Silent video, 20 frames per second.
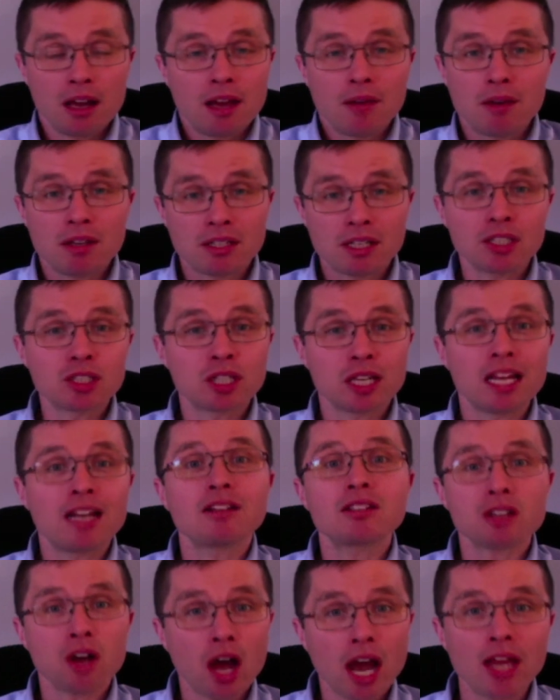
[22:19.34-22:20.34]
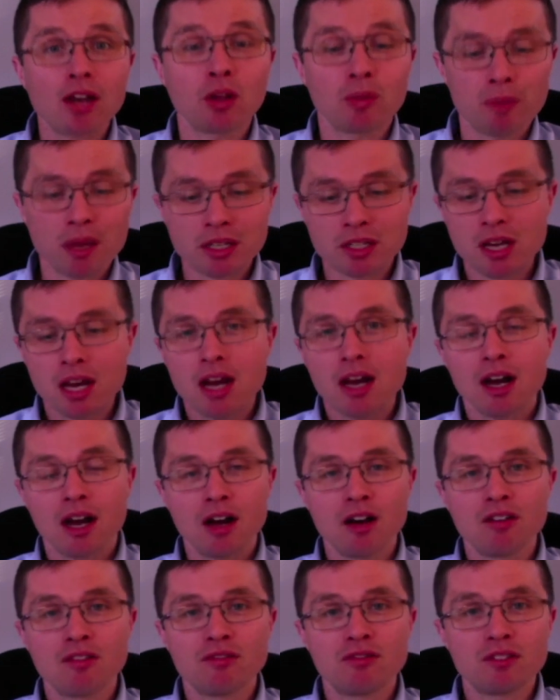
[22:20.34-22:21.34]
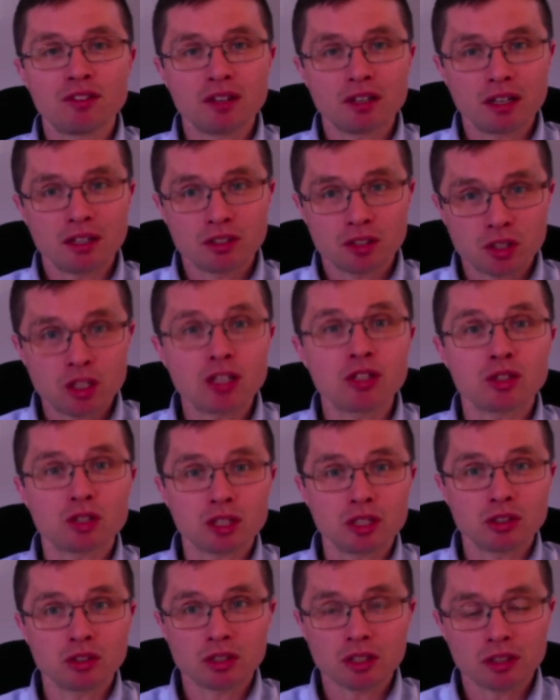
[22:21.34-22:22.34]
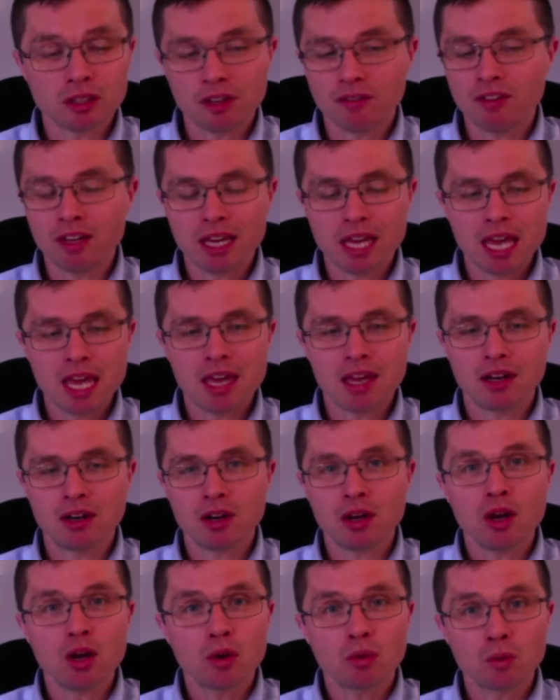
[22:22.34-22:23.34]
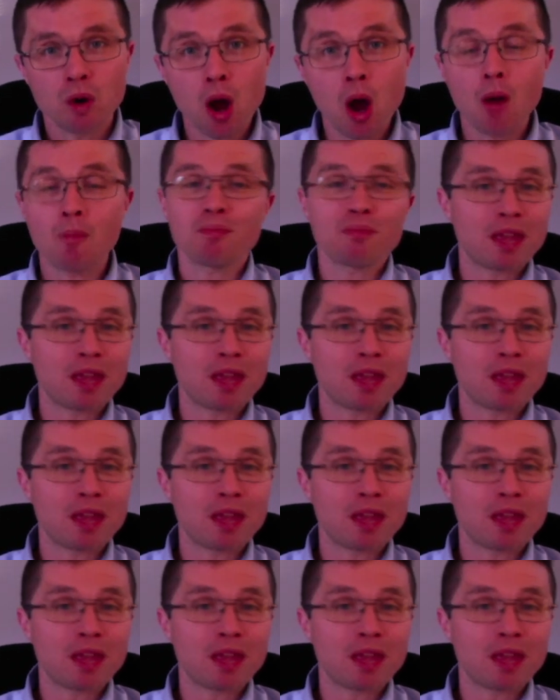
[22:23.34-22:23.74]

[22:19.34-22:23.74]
essentially an entitlement of citizens living in Rome.